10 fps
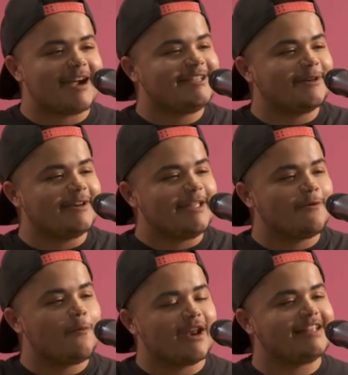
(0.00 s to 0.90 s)
I don't
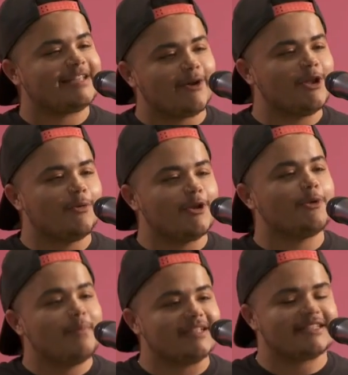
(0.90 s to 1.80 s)
even want to tell you what you're
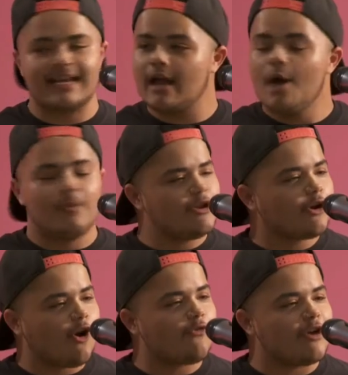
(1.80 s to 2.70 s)
missing, but your
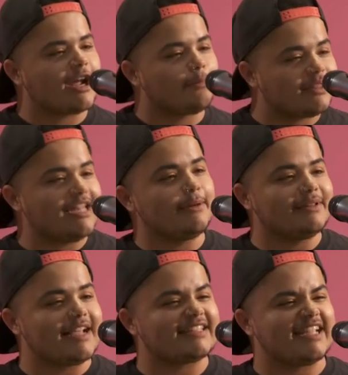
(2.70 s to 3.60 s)
girlfriend complained to me
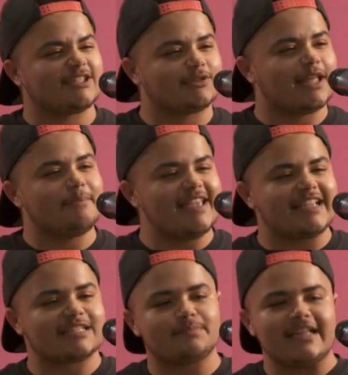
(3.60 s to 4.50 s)
last night, so let me
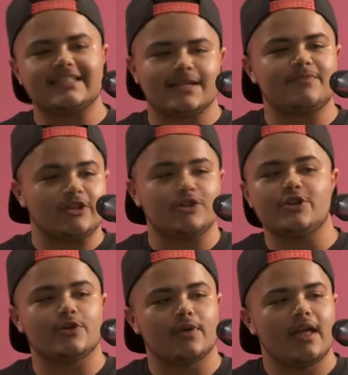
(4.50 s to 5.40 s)
explain something to
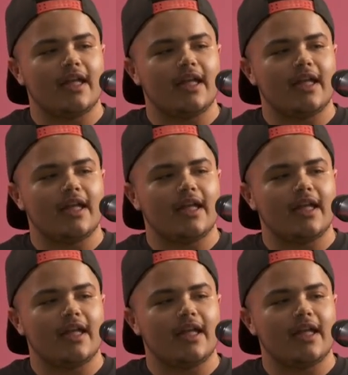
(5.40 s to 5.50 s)
you.